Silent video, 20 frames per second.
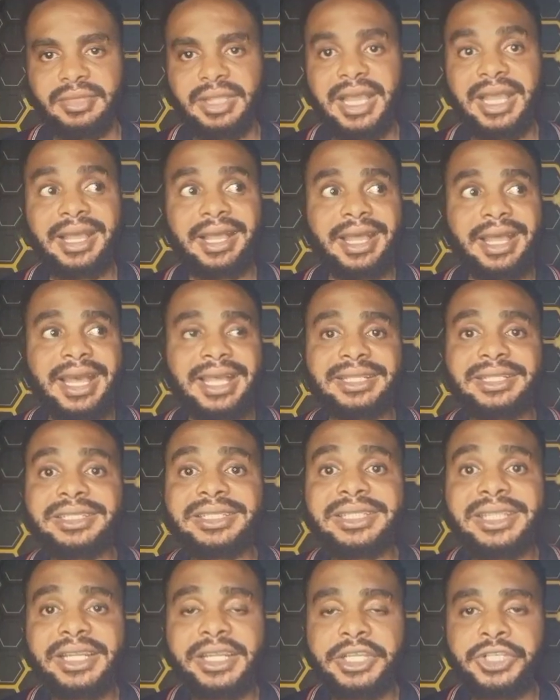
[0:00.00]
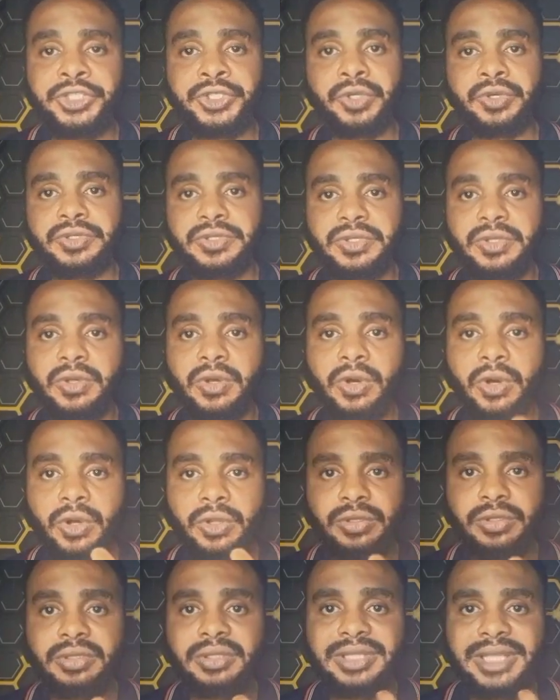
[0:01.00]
and had 3 shots on